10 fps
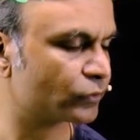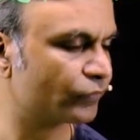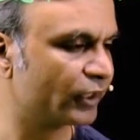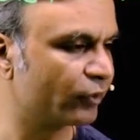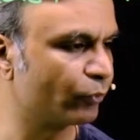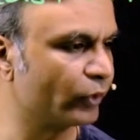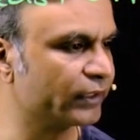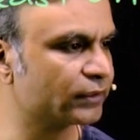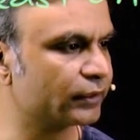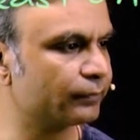So we have
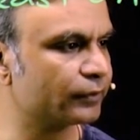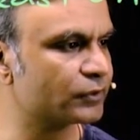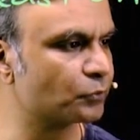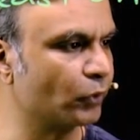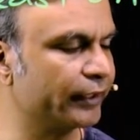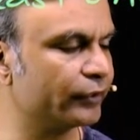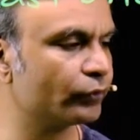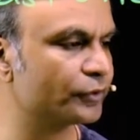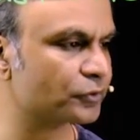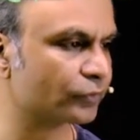0.3 plus
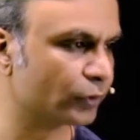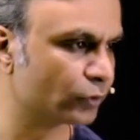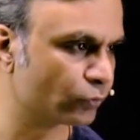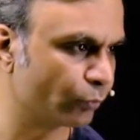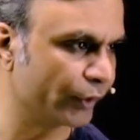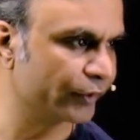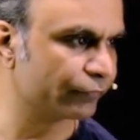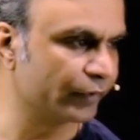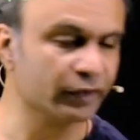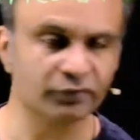0.2 is equal to
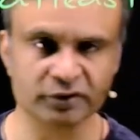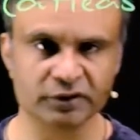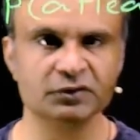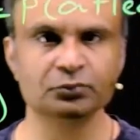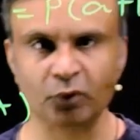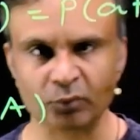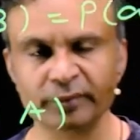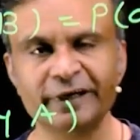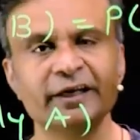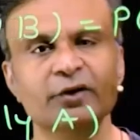0.5, which is
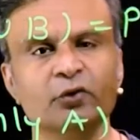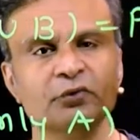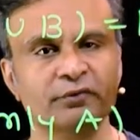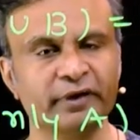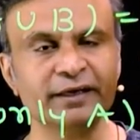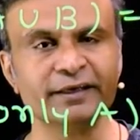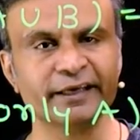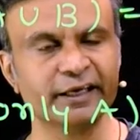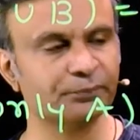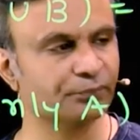probability of event
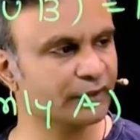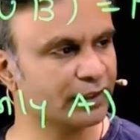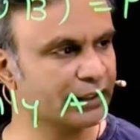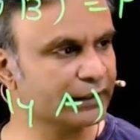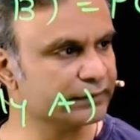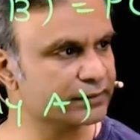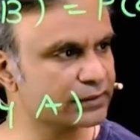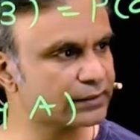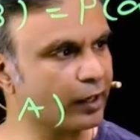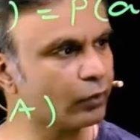A. This
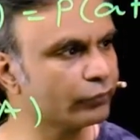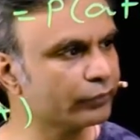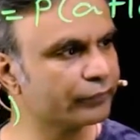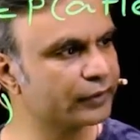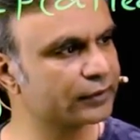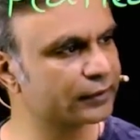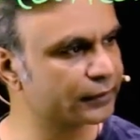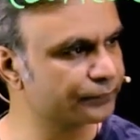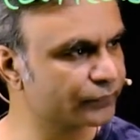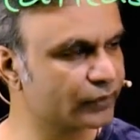is how we fill
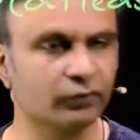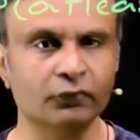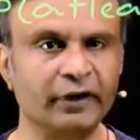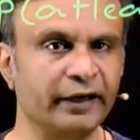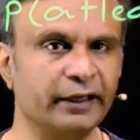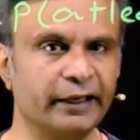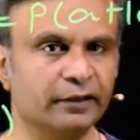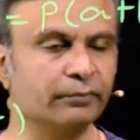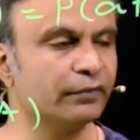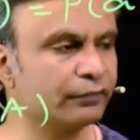the Venn
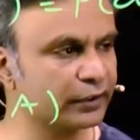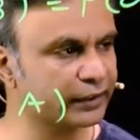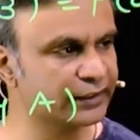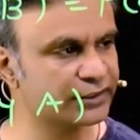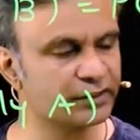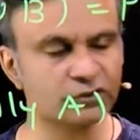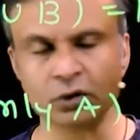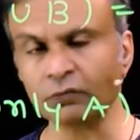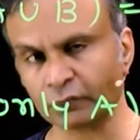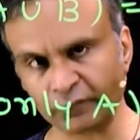diagram, different regions
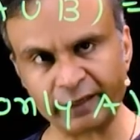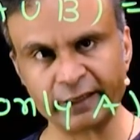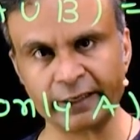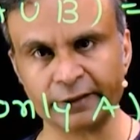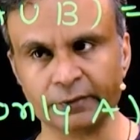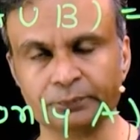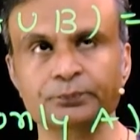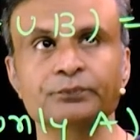of Venn diagram.